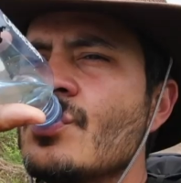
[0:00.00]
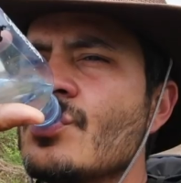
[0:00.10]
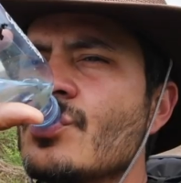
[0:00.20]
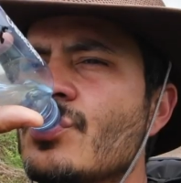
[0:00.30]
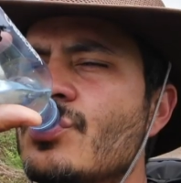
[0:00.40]

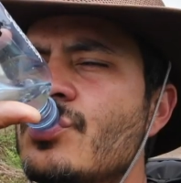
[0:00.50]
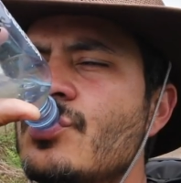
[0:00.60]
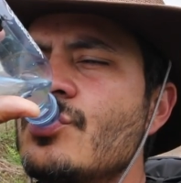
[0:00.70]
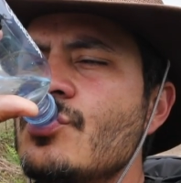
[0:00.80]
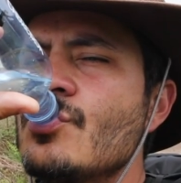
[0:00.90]

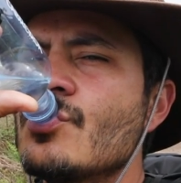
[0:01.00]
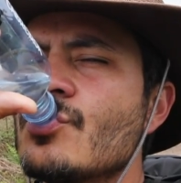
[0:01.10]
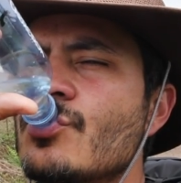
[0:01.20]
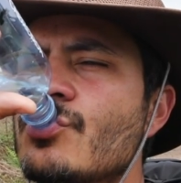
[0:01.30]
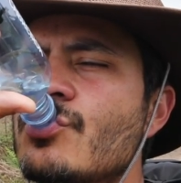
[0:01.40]

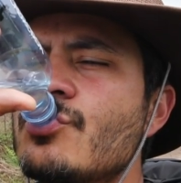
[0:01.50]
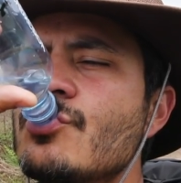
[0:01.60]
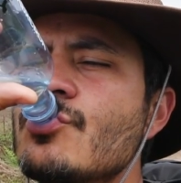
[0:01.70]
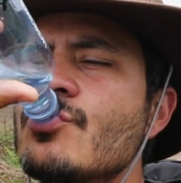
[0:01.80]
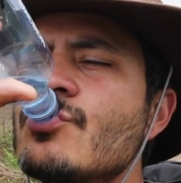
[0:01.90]

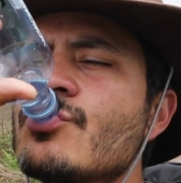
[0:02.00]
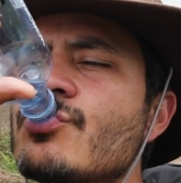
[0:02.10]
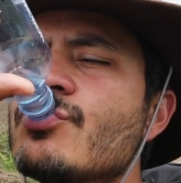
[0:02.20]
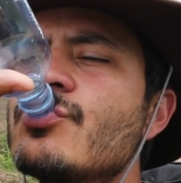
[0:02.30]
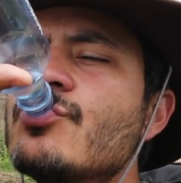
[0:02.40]

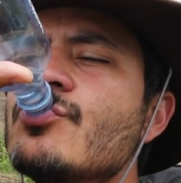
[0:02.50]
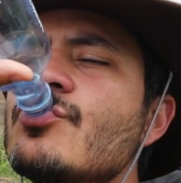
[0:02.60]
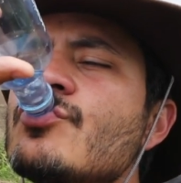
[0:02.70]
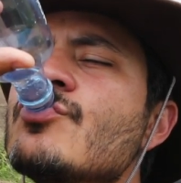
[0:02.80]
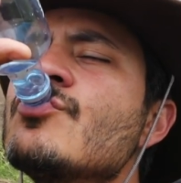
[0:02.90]

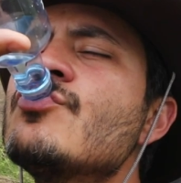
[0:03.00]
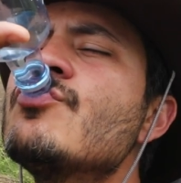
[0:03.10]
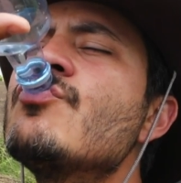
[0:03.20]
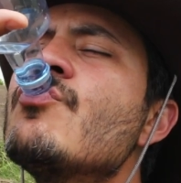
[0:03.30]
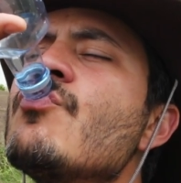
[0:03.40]

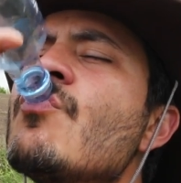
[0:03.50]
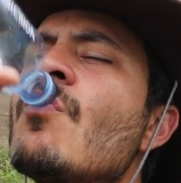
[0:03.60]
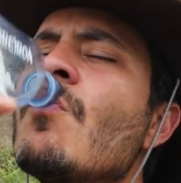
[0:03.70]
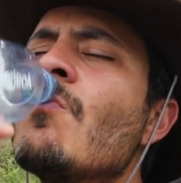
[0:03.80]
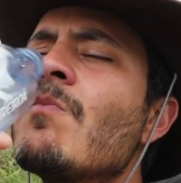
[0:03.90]

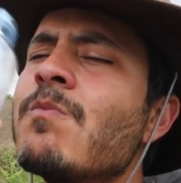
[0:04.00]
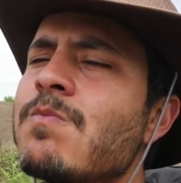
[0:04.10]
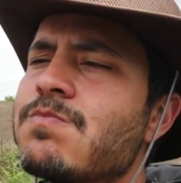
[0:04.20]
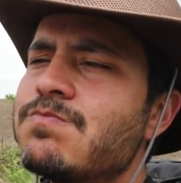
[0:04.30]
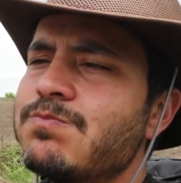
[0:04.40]

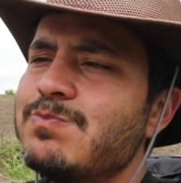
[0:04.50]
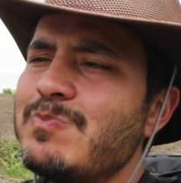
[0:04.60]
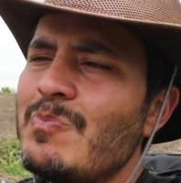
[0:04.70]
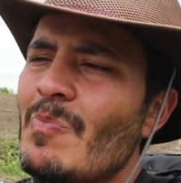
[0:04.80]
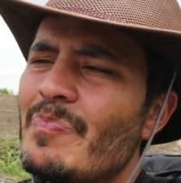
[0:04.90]

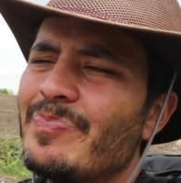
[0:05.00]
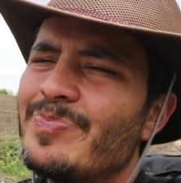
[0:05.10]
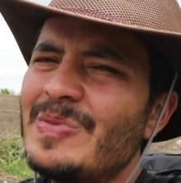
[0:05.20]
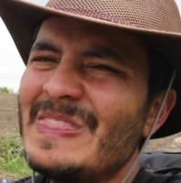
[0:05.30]
(no one is talking)